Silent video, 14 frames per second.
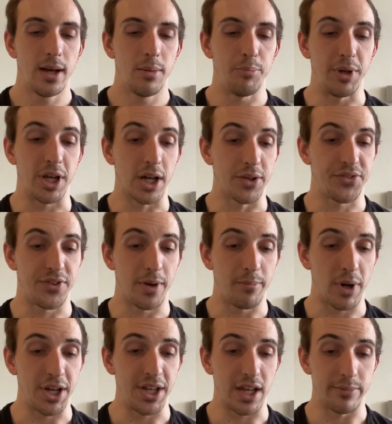Because some
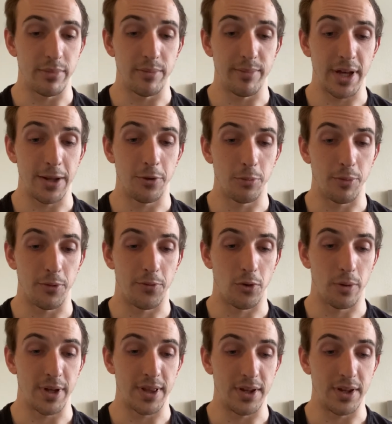money can be made through performing